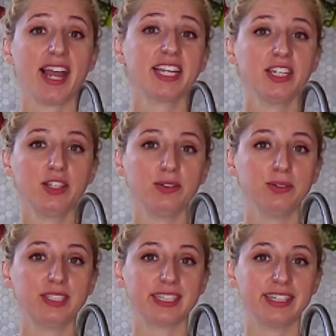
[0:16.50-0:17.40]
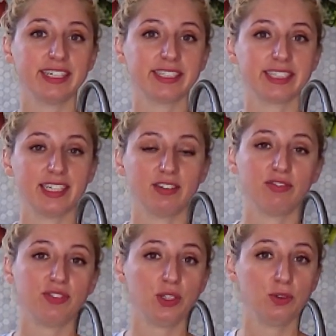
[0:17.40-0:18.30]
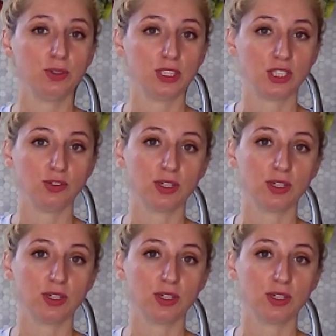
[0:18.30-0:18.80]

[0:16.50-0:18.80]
I can use this infused